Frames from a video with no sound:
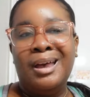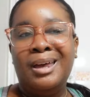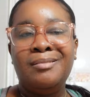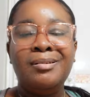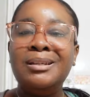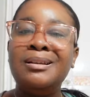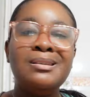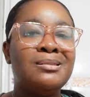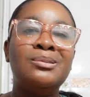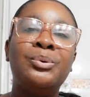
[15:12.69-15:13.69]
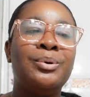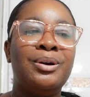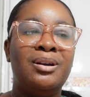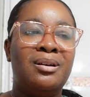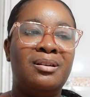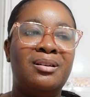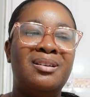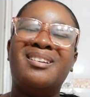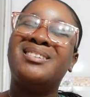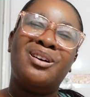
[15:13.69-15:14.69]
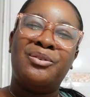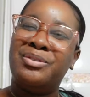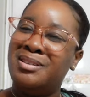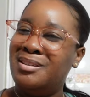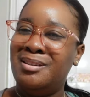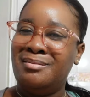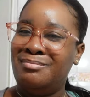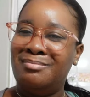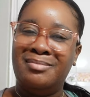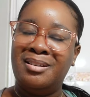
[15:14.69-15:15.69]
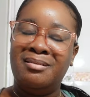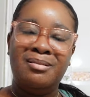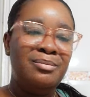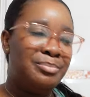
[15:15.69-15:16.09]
and it really does lower your self-esteem, you know.